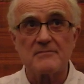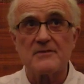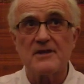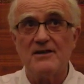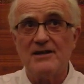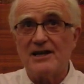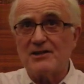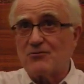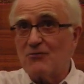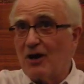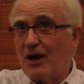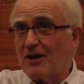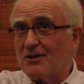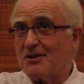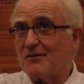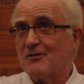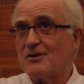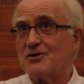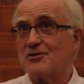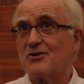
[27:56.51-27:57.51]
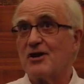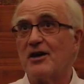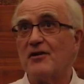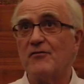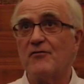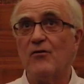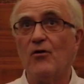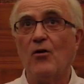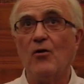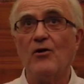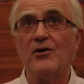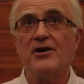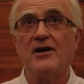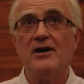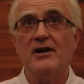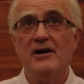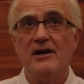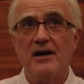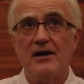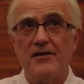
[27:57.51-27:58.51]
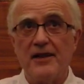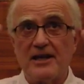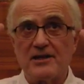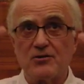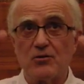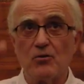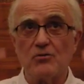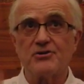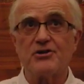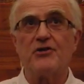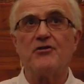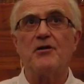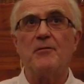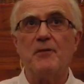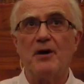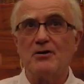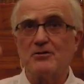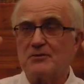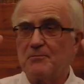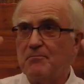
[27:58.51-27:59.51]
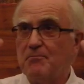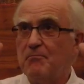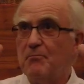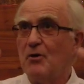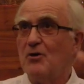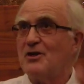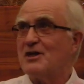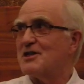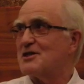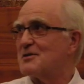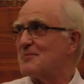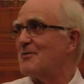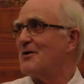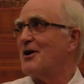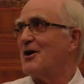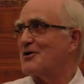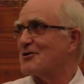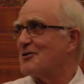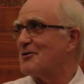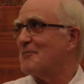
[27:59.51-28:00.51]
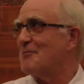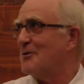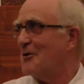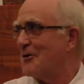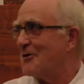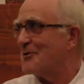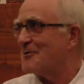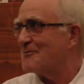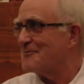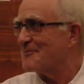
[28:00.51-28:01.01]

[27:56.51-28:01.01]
That's relatively straightforward, and that's also the most Buddhist part of the book,